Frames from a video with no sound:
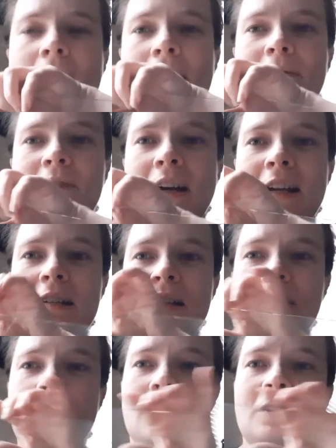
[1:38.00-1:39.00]
I've tried
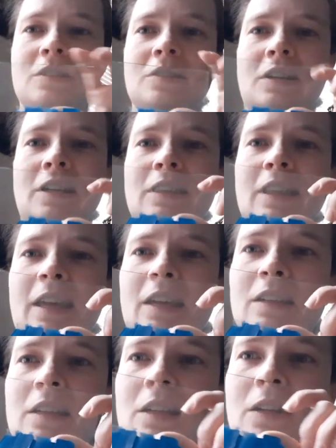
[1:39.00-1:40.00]
to illustrate
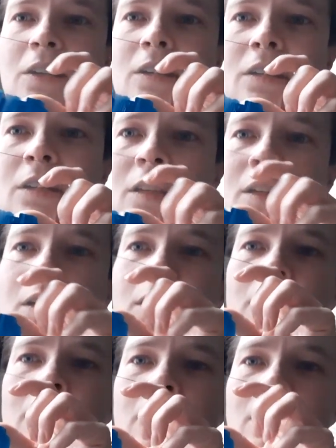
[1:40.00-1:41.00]
that here.
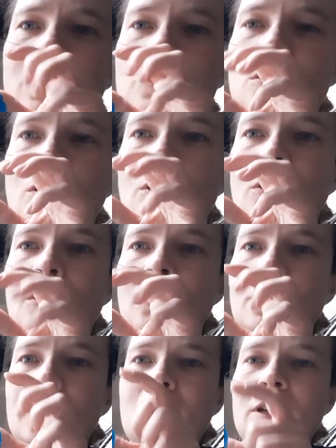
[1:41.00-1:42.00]

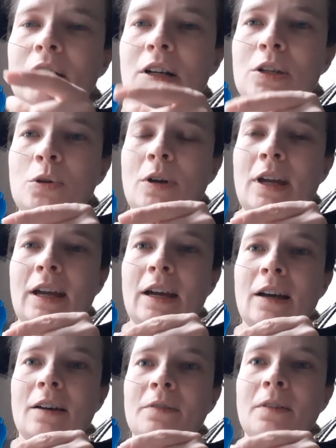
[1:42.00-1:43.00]
So here you
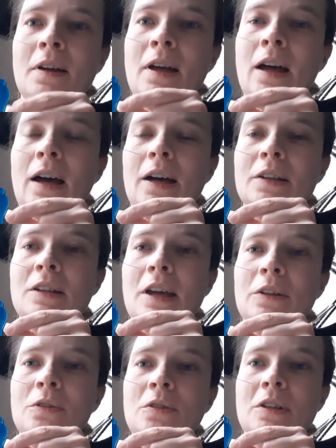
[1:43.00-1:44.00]
have
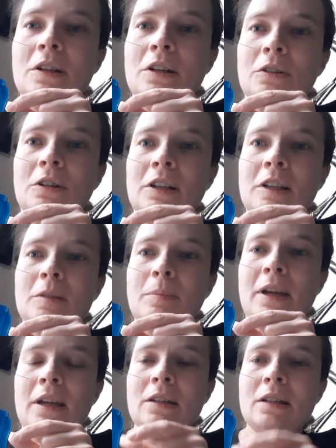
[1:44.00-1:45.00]
undiluted acrylic
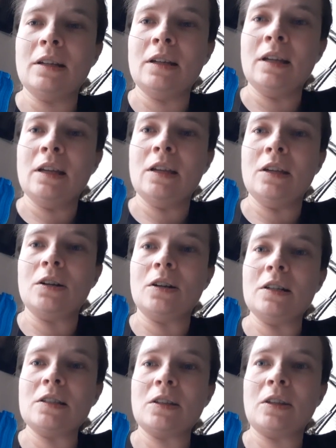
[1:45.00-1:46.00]
paint,
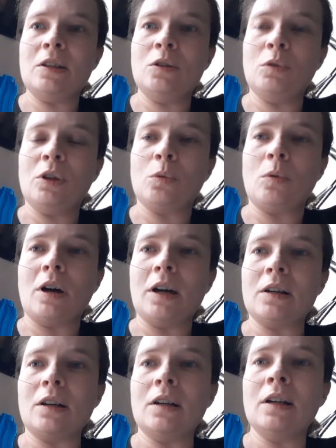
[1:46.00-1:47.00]
here it's thinned with
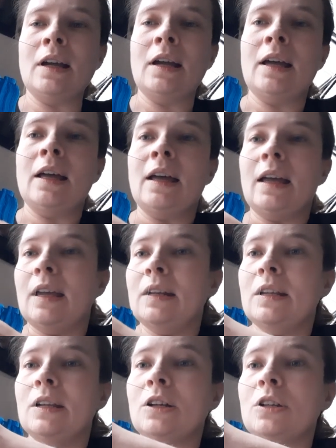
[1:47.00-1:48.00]
water,
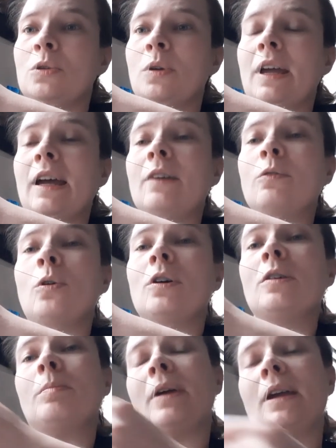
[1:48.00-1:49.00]
and here you have
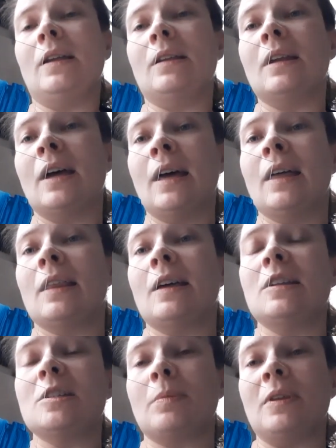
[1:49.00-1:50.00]
oil paint
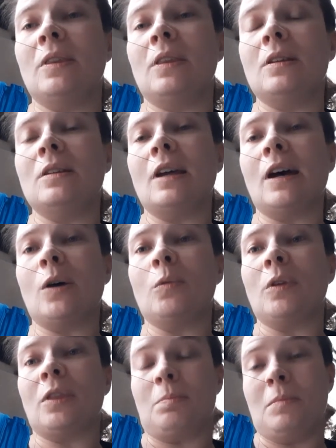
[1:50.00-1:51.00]
that has been thinned out
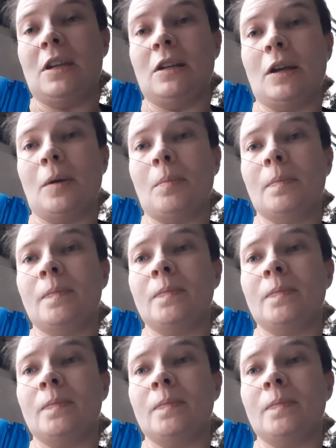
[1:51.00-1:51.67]
with medium.